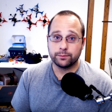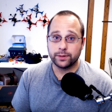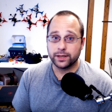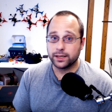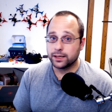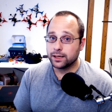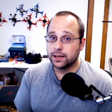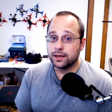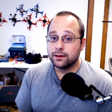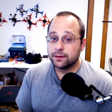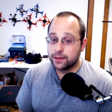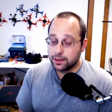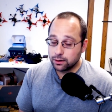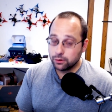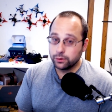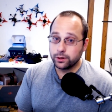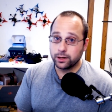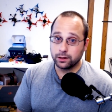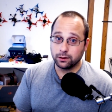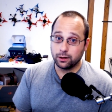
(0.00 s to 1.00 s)
but they
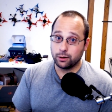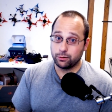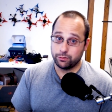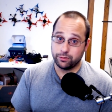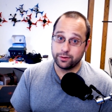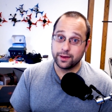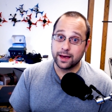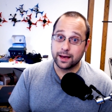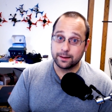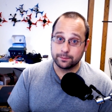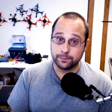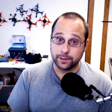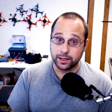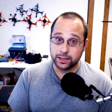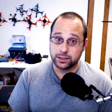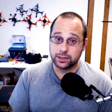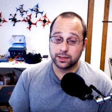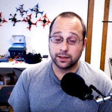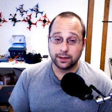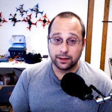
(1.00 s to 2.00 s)
don't unload that
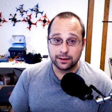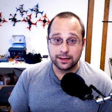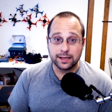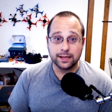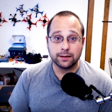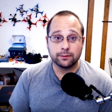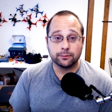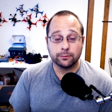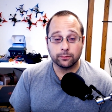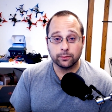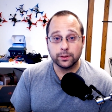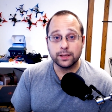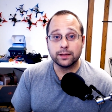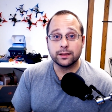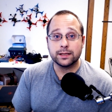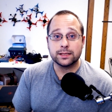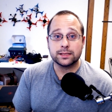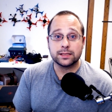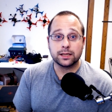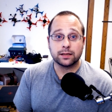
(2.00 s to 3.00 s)
much. And I think
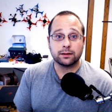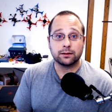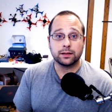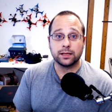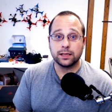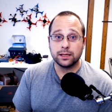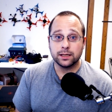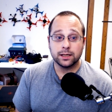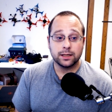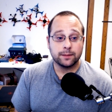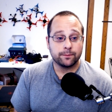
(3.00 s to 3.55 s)
realistically,